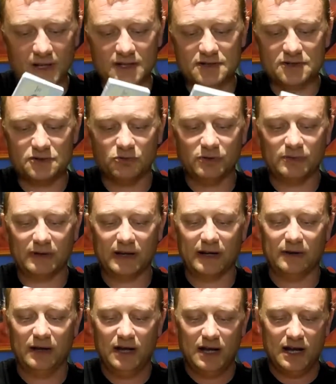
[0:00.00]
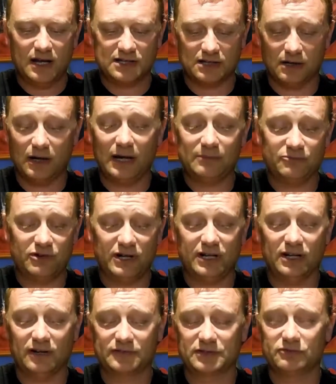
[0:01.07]
So it's all so I'm
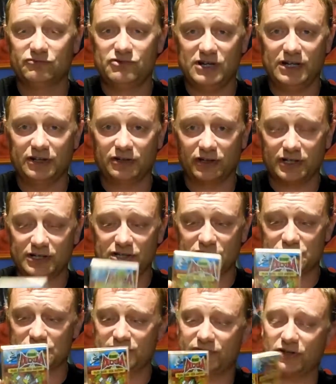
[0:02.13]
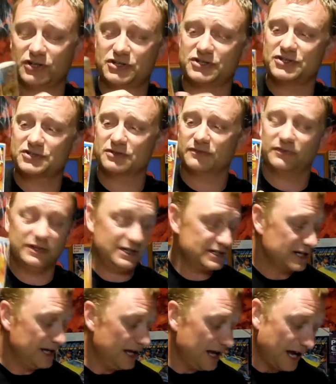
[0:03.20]
really after really good condition versions of
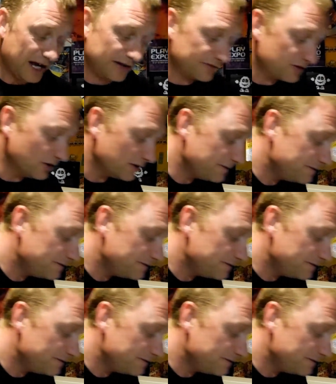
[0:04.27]
these, and I've got